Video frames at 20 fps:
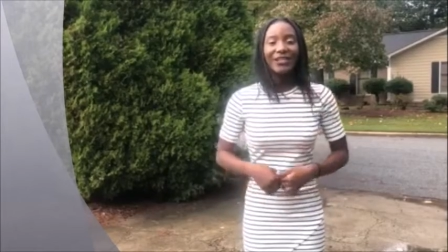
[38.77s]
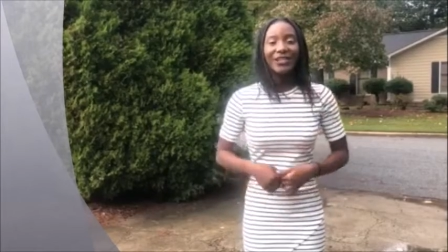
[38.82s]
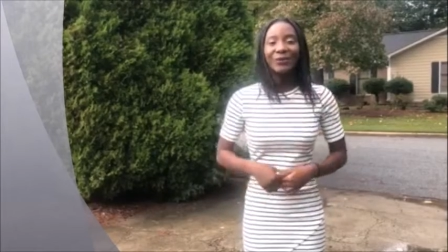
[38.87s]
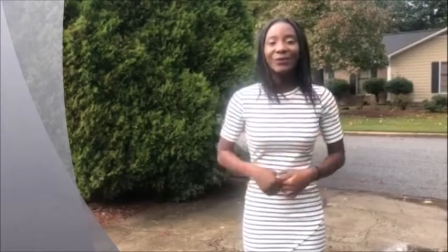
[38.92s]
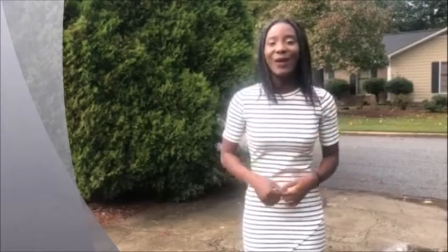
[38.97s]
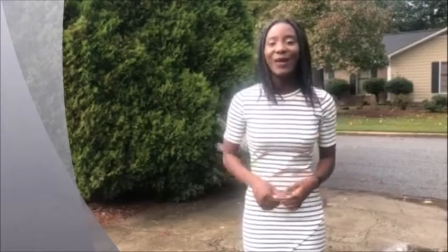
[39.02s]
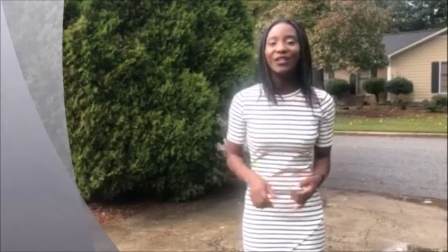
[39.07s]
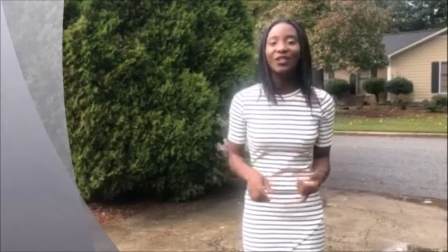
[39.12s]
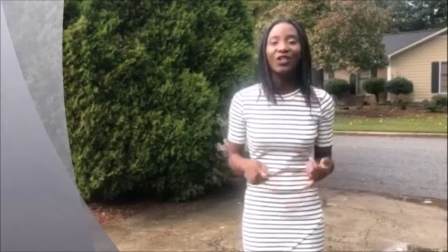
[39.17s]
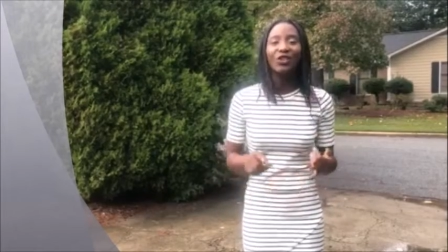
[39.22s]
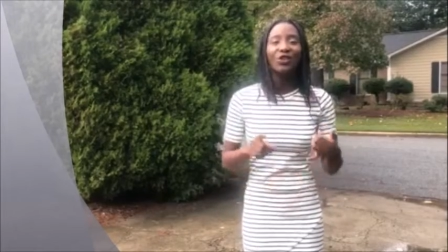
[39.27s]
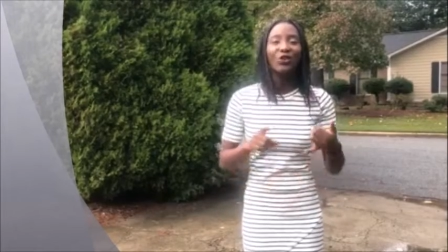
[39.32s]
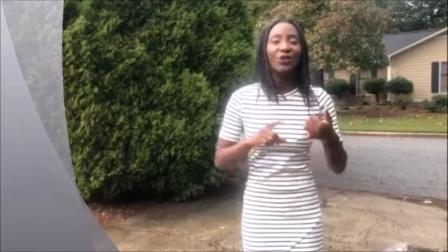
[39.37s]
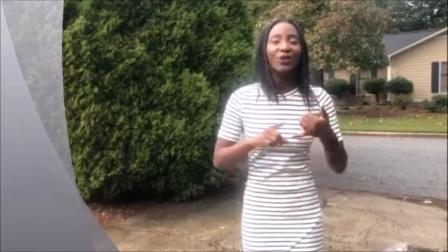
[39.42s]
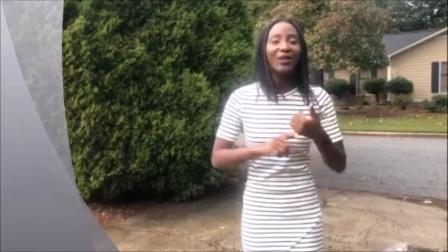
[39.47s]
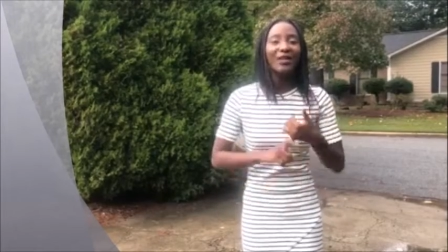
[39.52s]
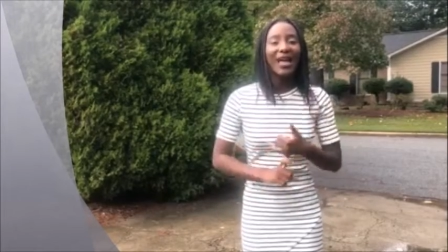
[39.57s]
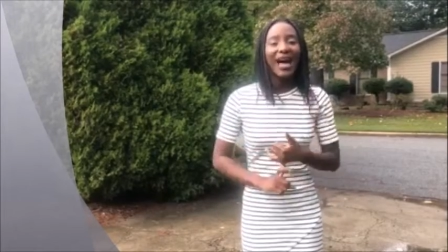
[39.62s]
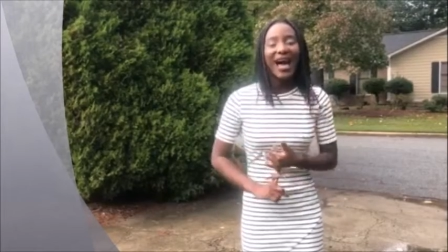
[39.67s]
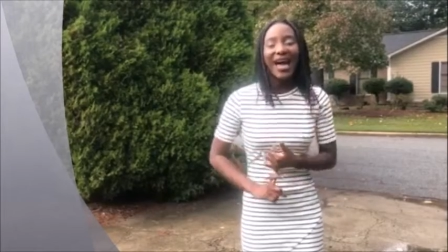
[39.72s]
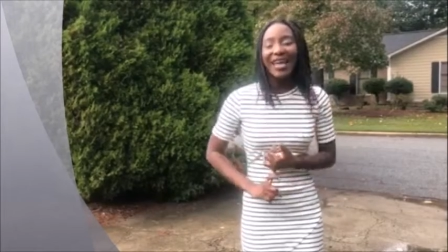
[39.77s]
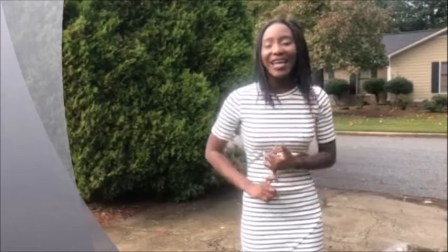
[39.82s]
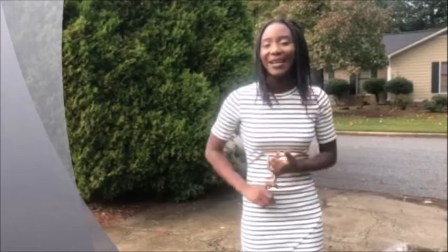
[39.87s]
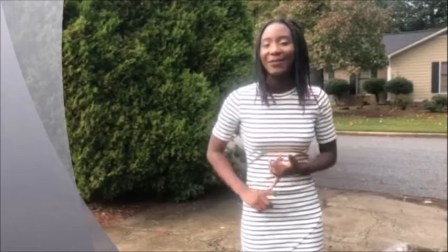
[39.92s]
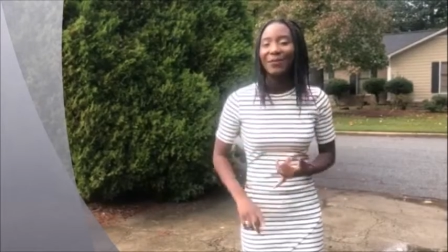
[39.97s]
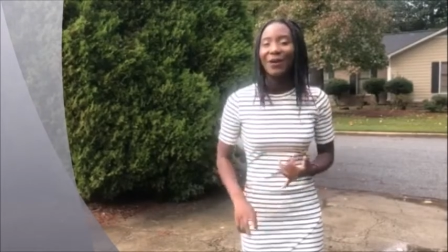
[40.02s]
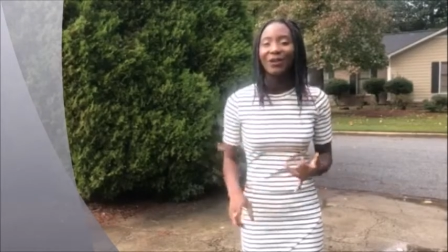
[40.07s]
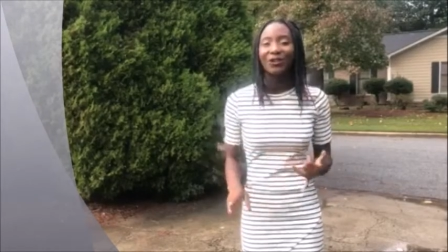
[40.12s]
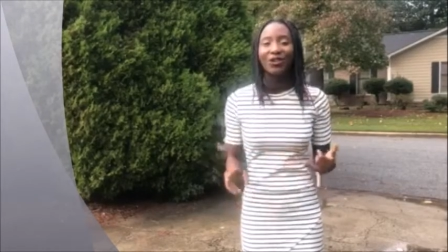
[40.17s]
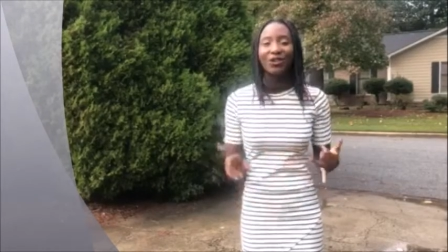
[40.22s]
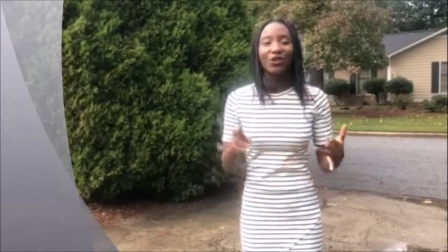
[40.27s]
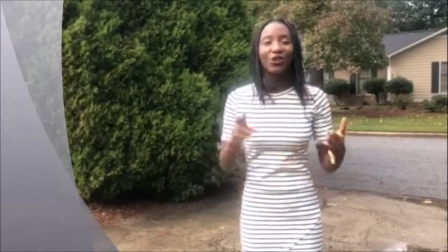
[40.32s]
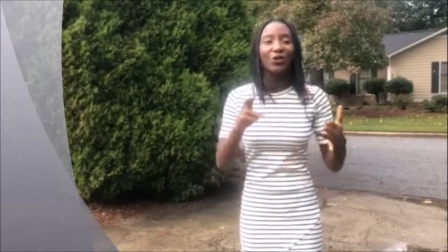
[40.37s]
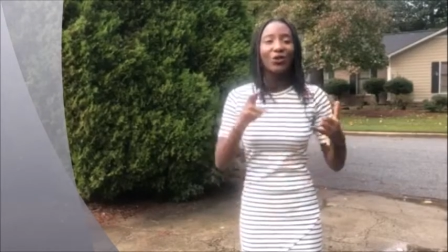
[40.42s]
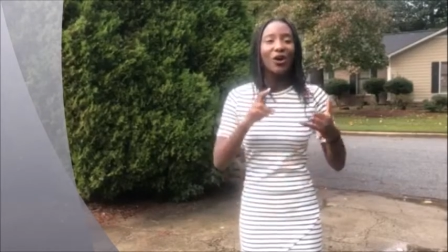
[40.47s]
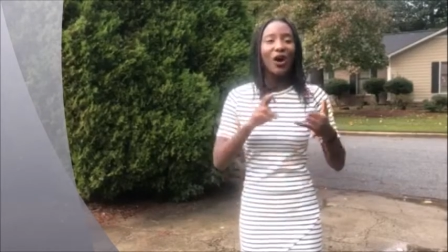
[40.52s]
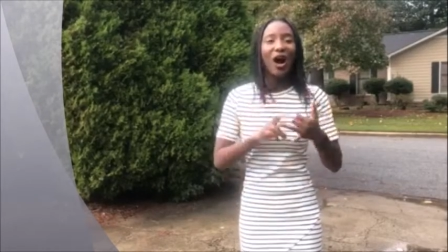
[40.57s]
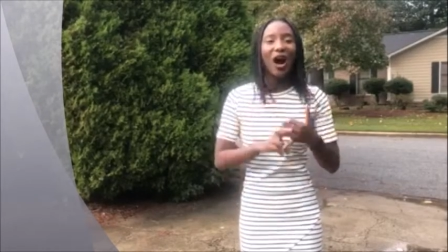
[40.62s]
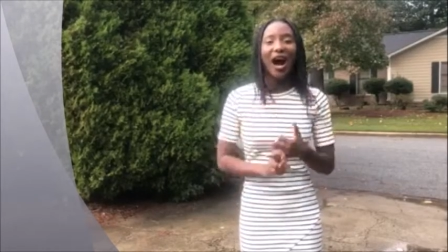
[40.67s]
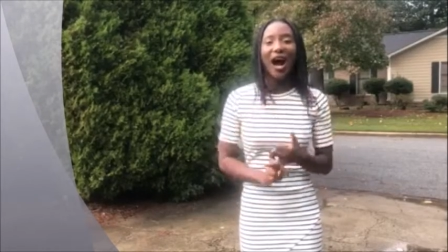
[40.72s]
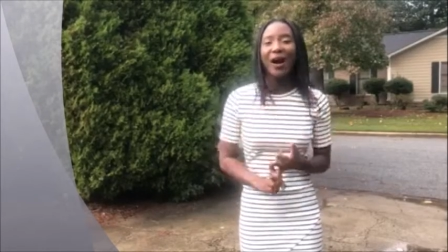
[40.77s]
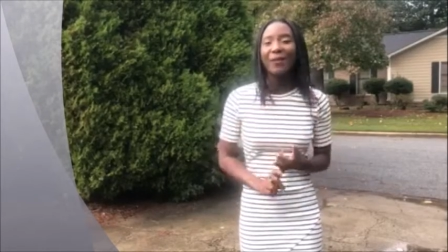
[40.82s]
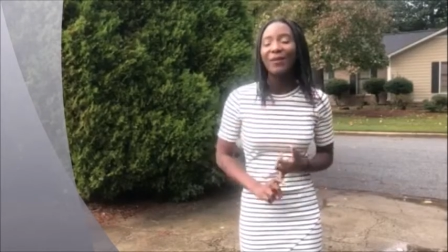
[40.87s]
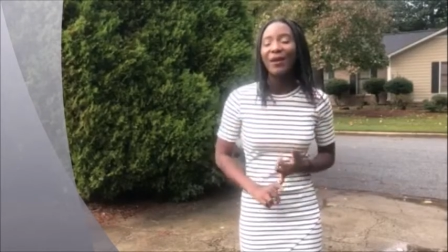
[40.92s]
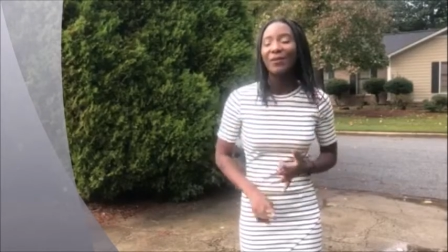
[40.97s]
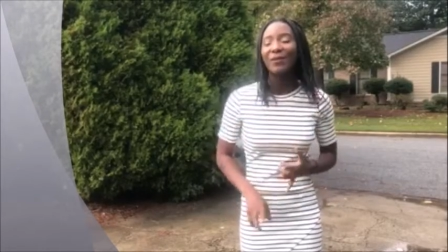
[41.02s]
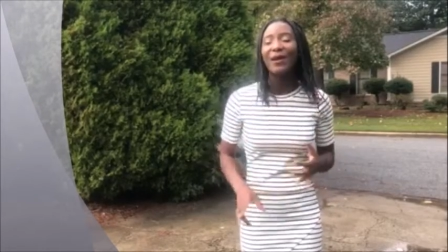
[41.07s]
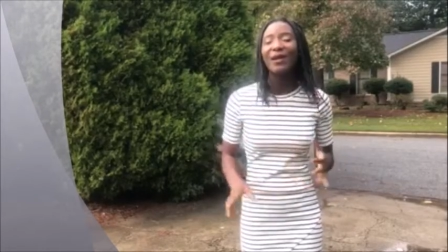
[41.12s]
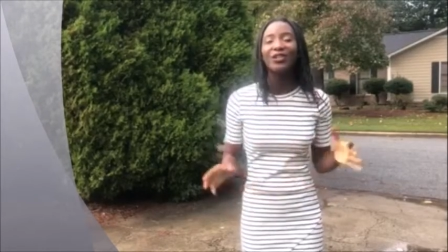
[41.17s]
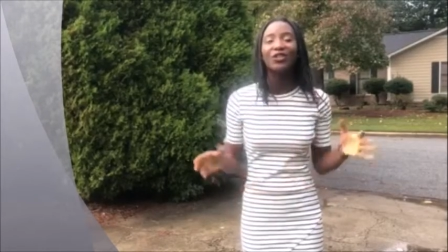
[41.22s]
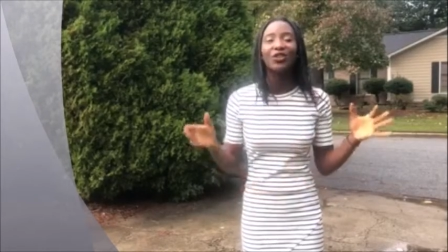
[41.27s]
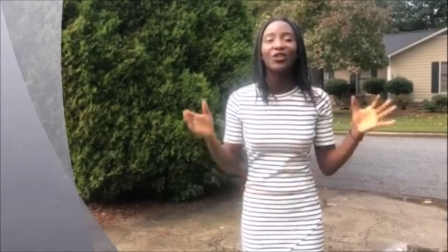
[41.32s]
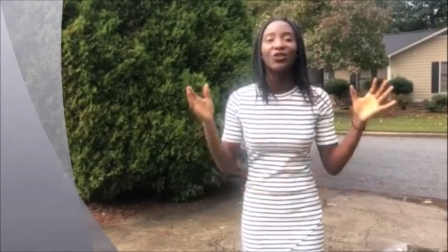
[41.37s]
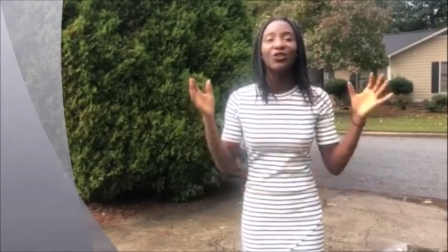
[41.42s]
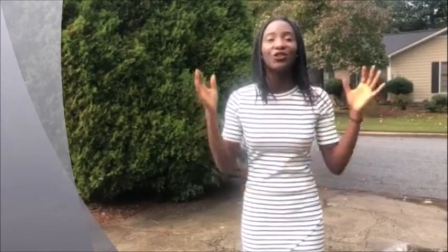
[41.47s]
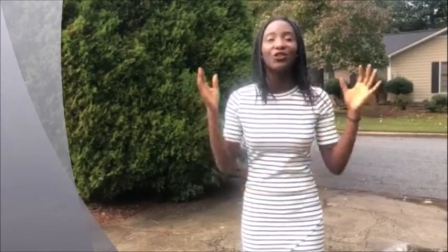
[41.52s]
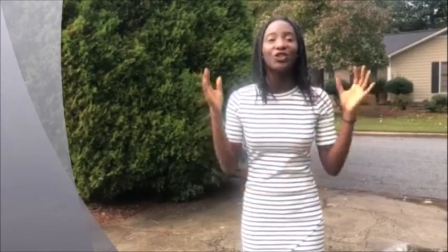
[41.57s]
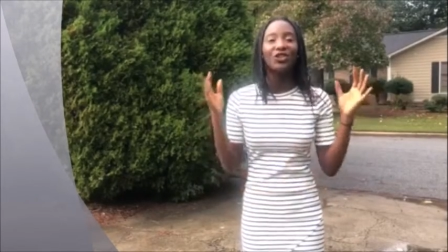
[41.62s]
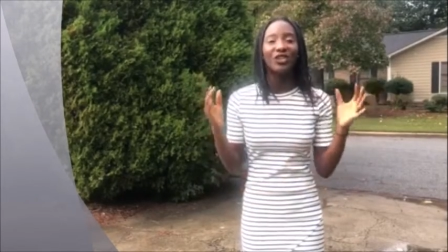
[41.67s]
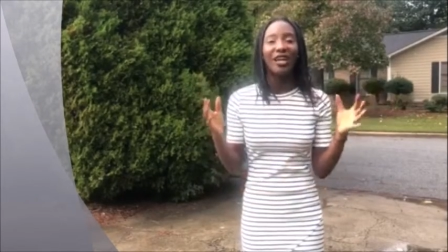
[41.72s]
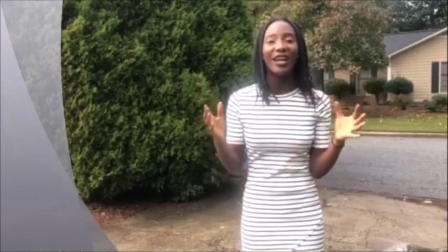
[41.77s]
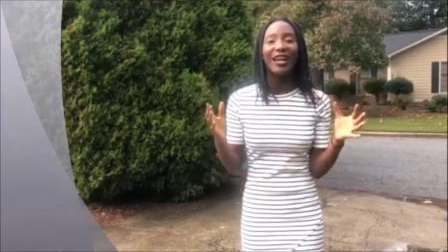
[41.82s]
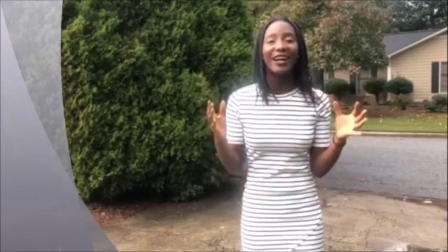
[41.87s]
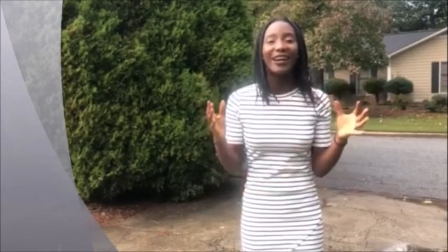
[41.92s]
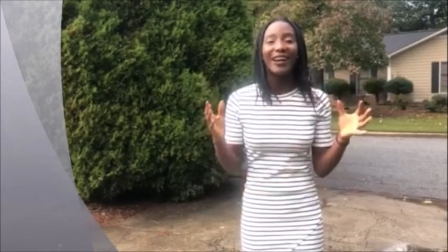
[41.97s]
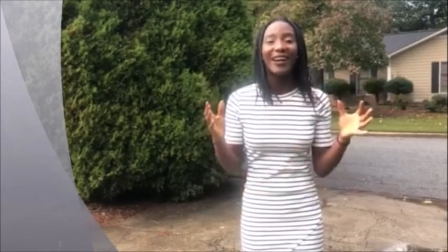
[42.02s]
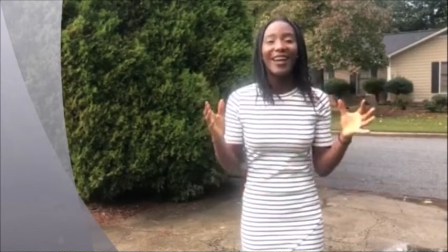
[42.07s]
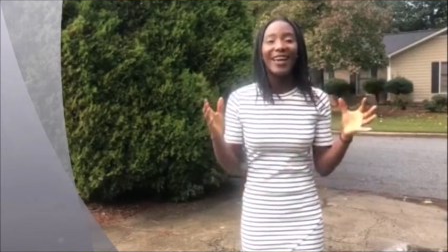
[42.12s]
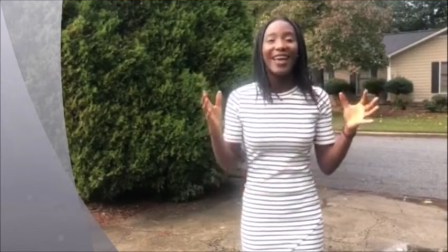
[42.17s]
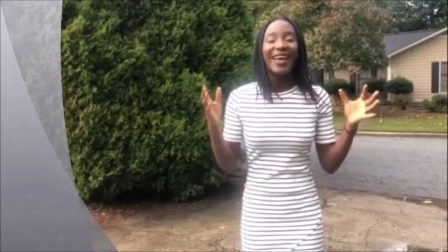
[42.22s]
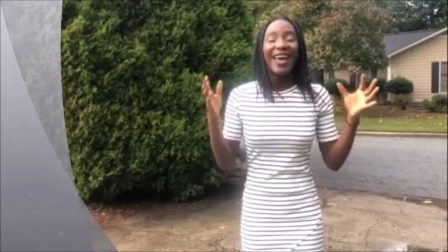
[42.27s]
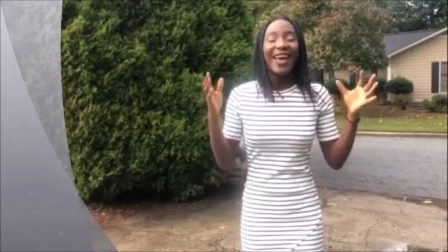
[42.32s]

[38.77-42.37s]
So make sure you like, make sure you comment, make sure you share,